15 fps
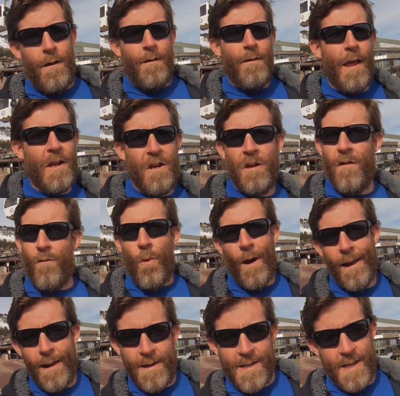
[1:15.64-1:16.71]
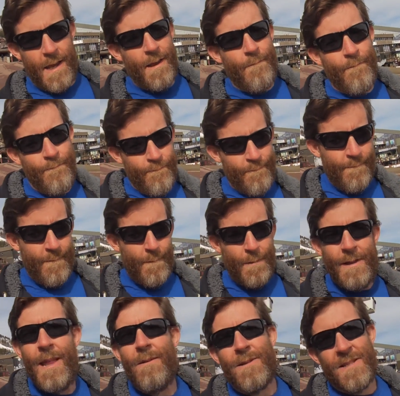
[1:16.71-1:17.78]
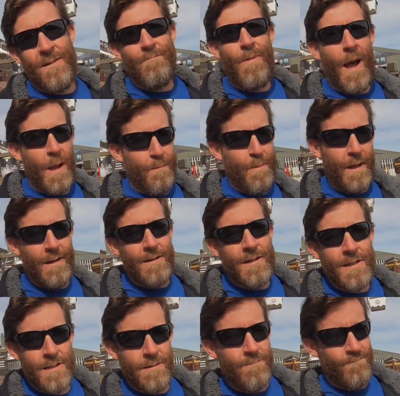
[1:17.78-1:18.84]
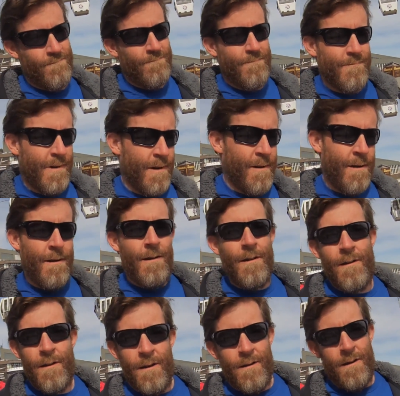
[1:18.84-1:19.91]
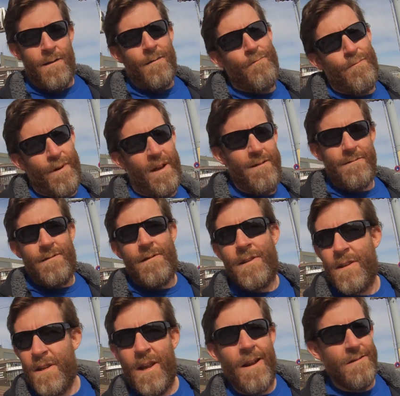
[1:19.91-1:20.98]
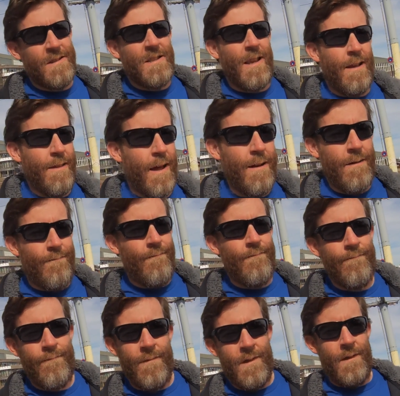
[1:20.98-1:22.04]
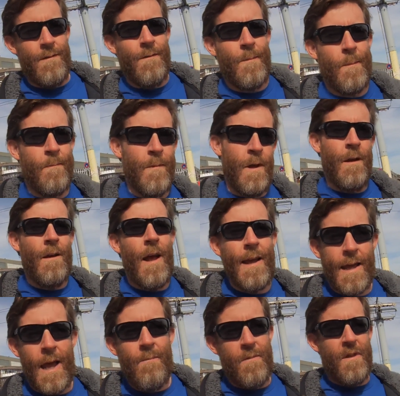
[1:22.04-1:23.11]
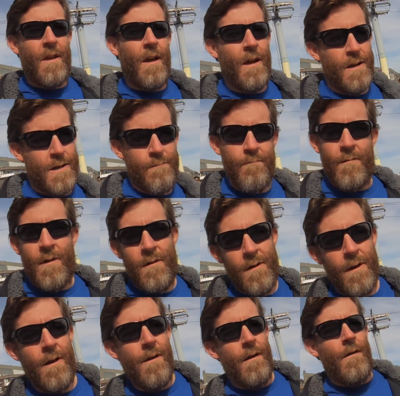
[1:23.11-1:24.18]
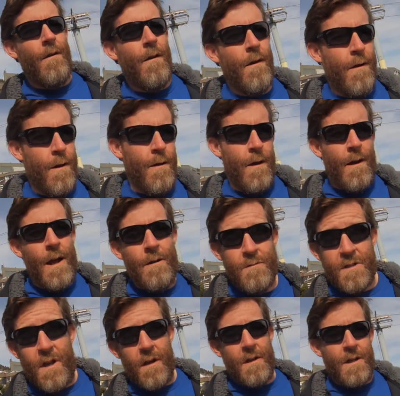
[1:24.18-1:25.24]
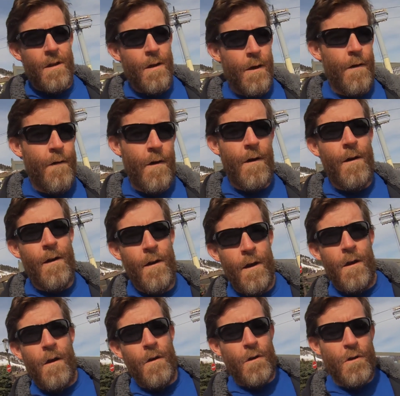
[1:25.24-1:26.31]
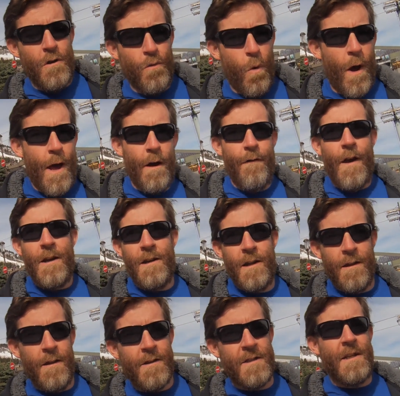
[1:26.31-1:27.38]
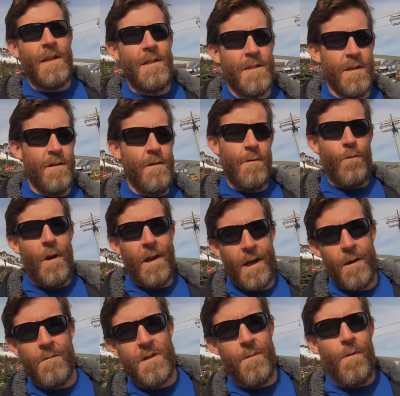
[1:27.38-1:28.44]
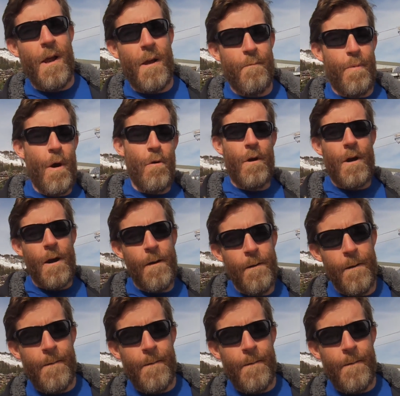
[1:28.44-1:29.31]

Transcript: they could have won it, but there were some bad beats. But you don't say that. I came third. It was good. Good way of ending the season when it comes to playing poker.